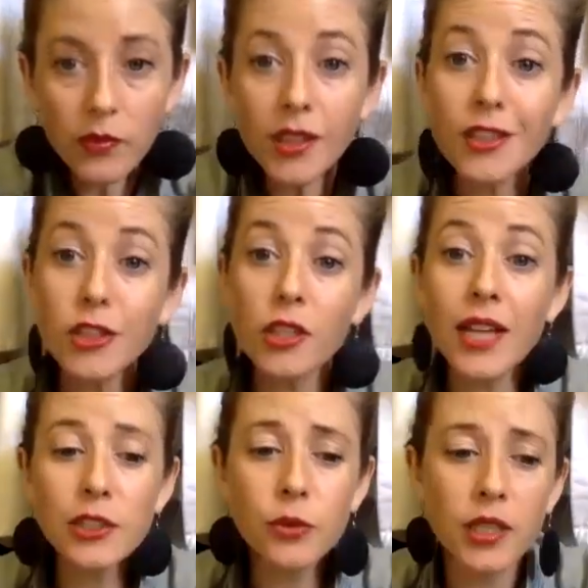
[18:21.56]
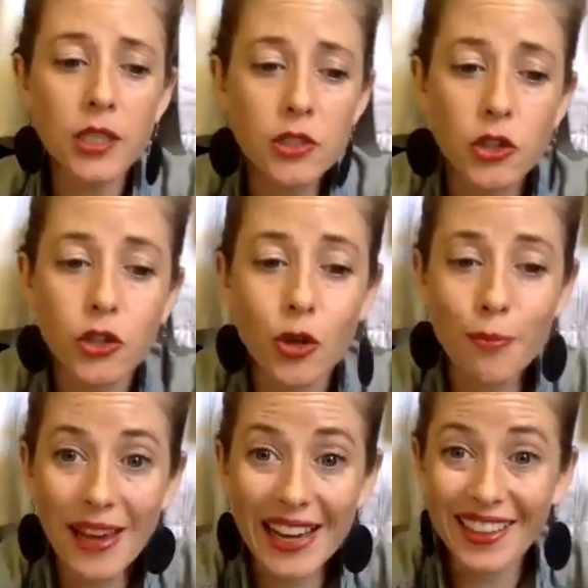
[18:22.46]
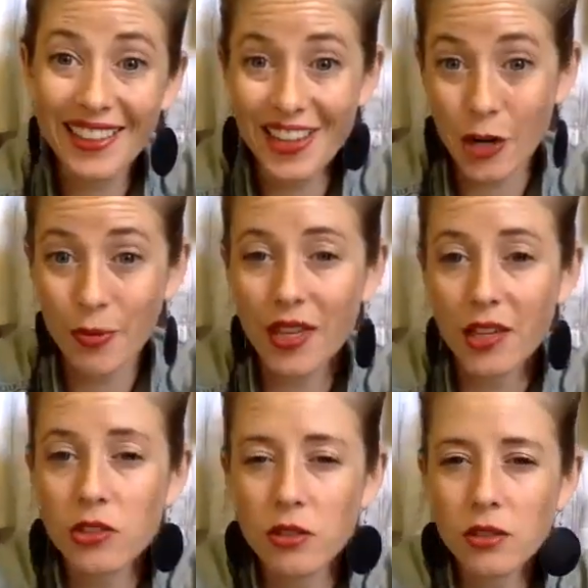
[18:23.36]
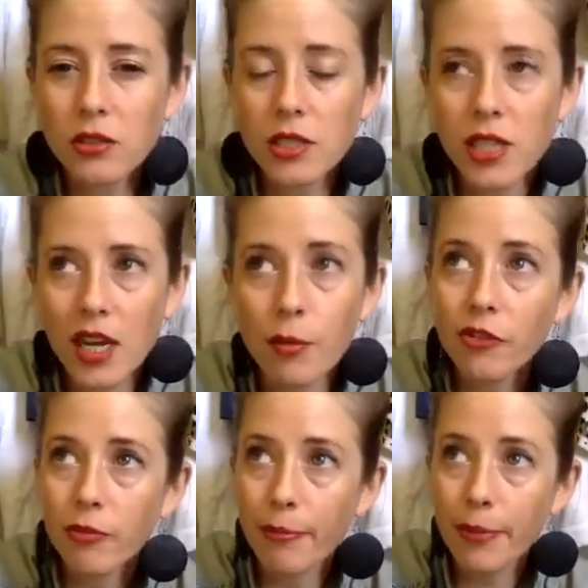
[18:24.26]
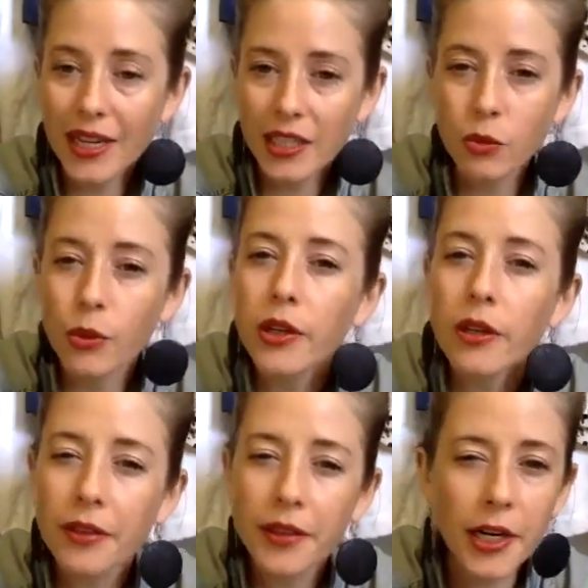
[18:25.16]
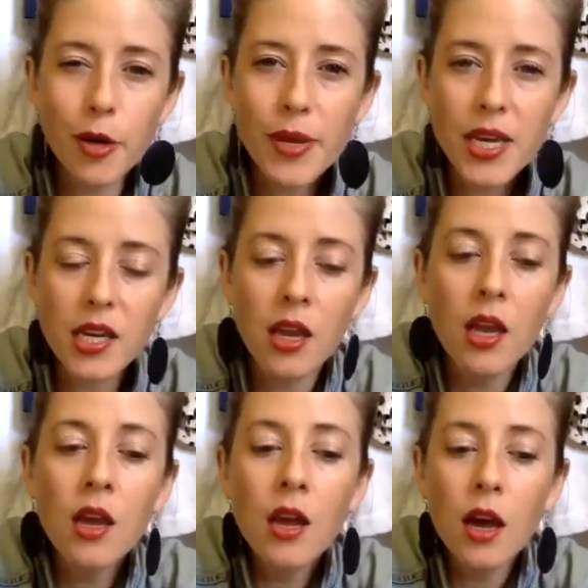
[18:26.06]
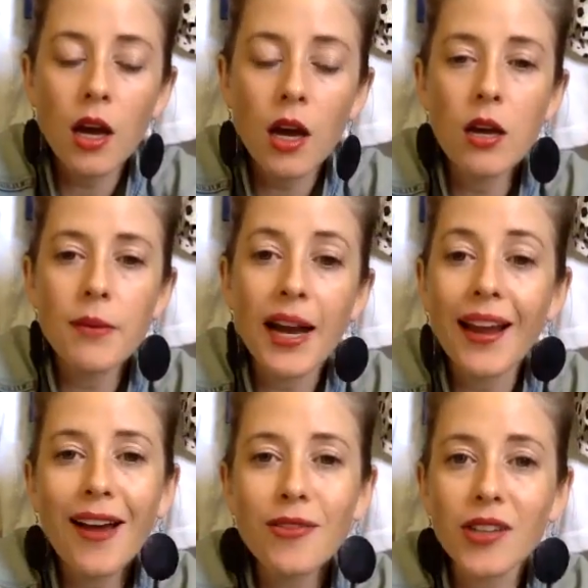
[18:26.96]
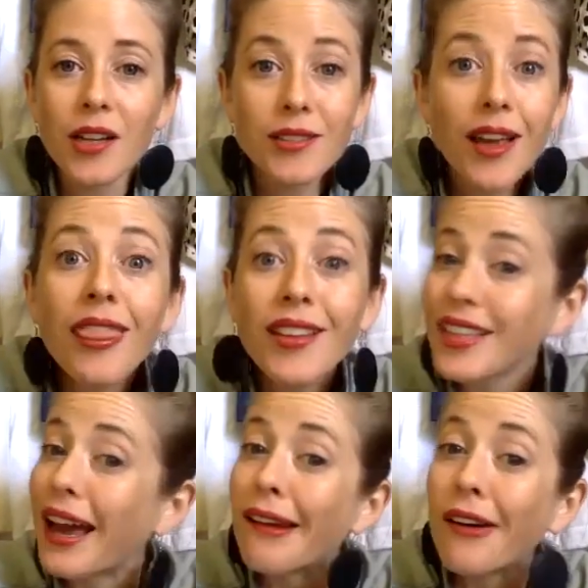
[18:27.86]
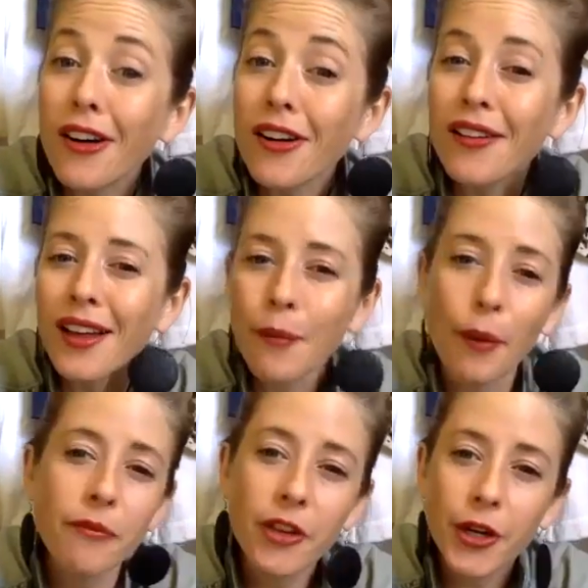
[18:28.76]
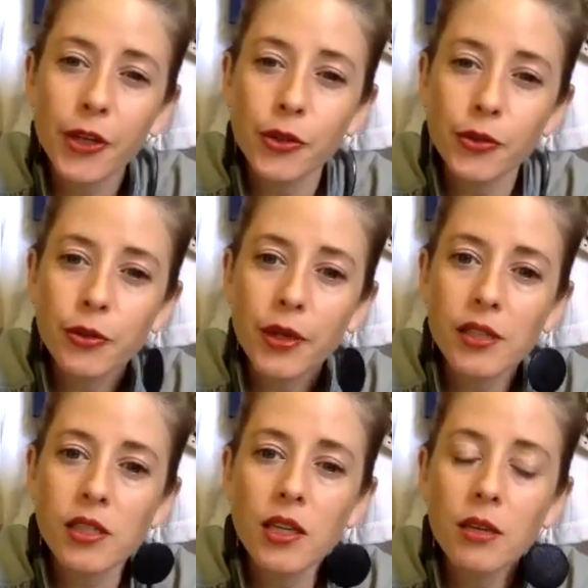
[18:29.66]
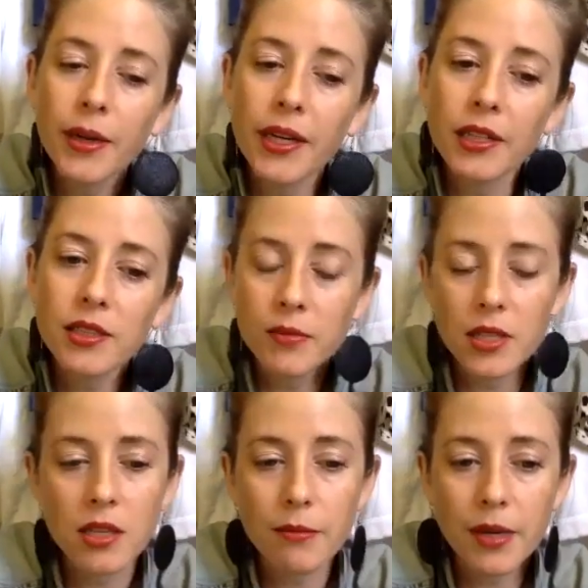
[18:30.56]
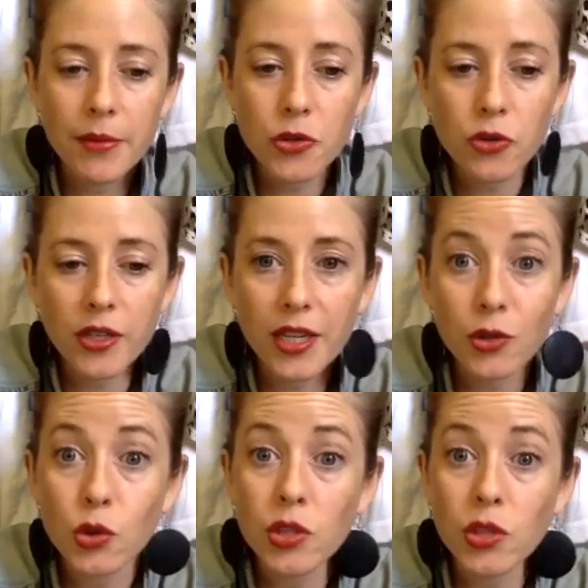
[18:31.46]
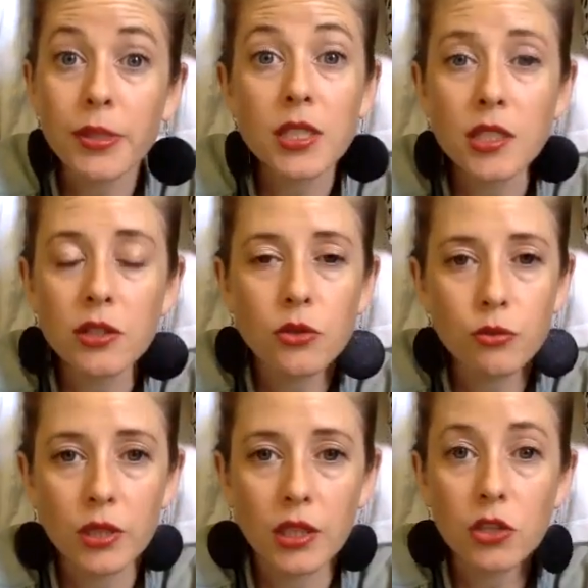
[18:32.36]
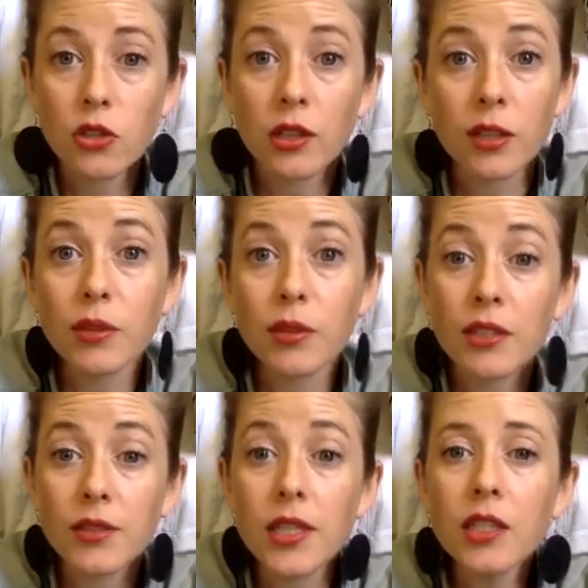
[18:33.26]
And so the last one is somatic therapy. And so this is a type of body work therapy. I have not done this at all. I'm very new to it, but it is something that my mentor, again, Susie Batiste, really strongly believes in.